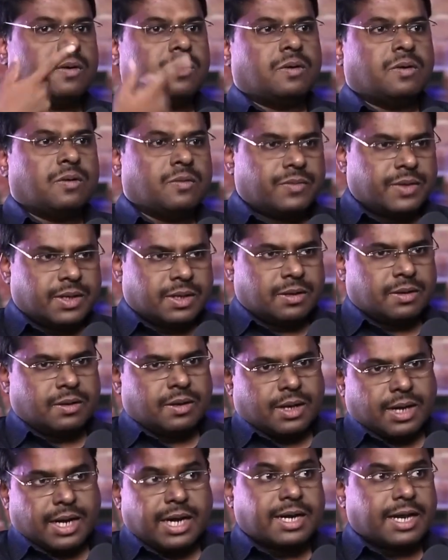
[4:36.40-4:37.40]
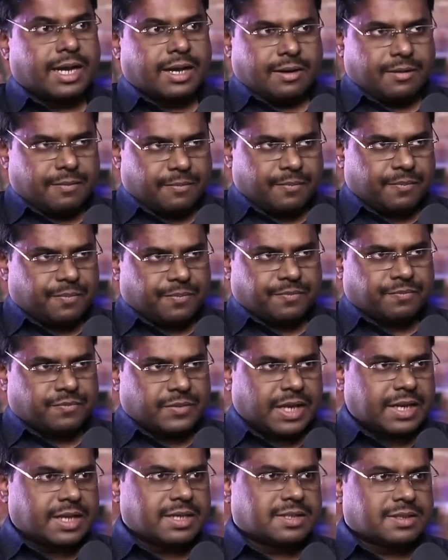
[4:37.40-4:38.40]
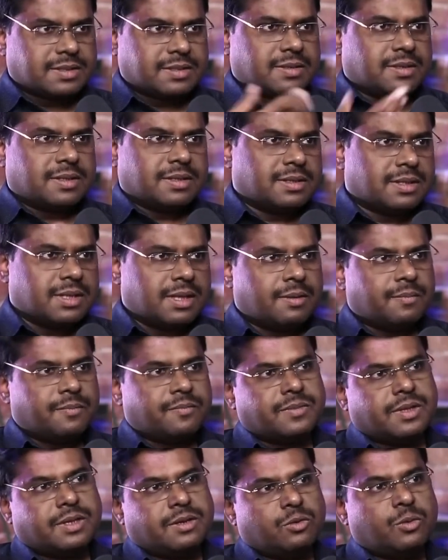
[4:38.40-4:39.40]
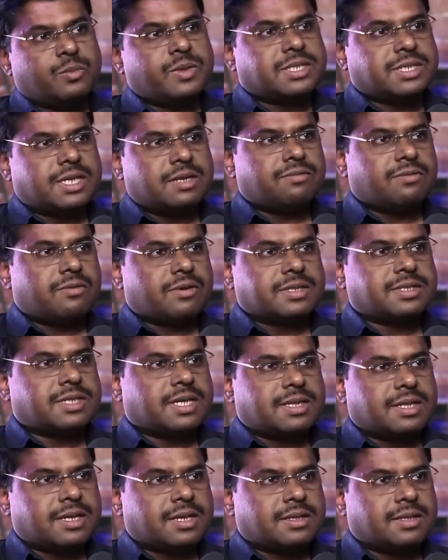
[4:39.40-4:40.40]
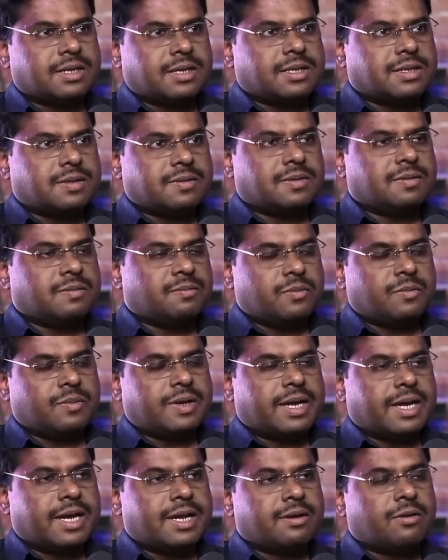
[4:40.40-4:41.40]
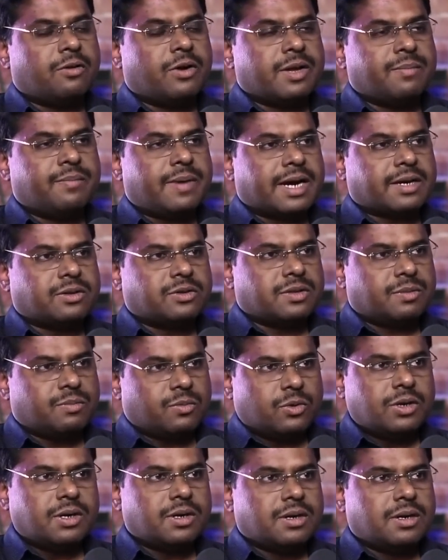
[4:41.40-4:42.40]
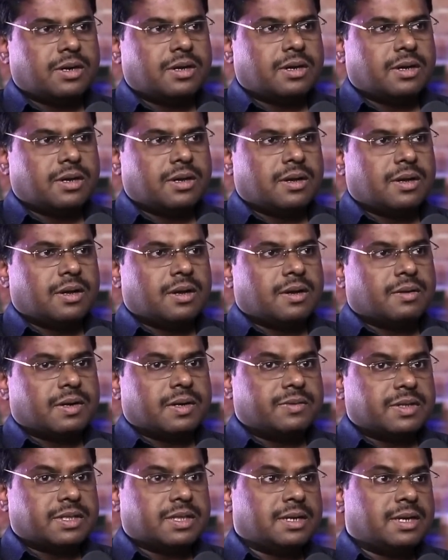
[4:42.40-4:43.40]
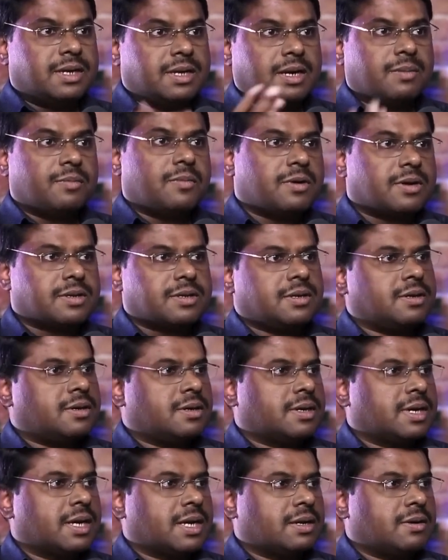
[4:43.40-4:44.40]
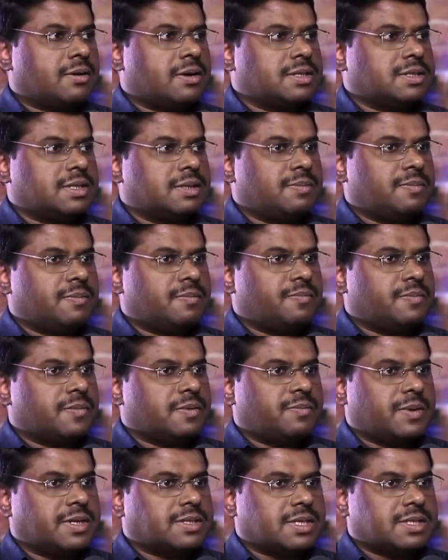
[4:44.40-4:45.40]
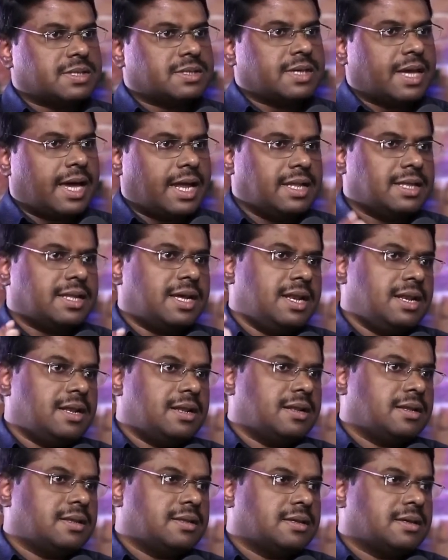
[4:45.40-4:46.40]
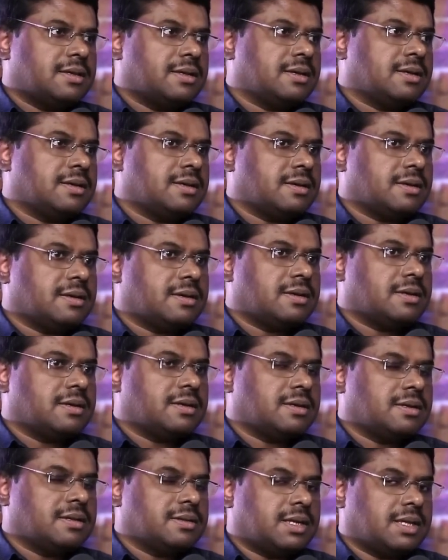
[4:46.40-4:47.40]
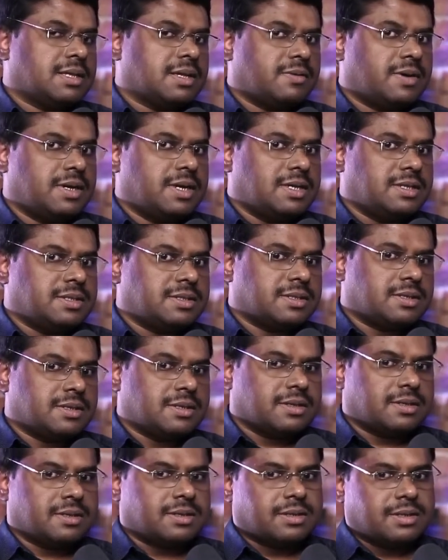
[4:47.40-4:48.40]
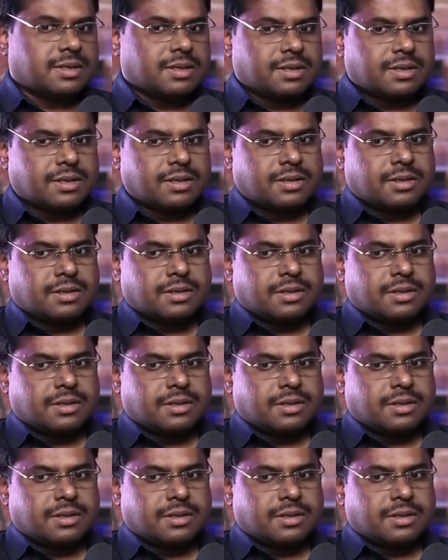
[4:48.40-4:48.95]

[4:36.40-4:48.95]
uh, the retake, that is the, the new mission for Chandra, the, uh, again going back to the moon uh, with a little more uh, technology pieces. And then the, the other one is uh, the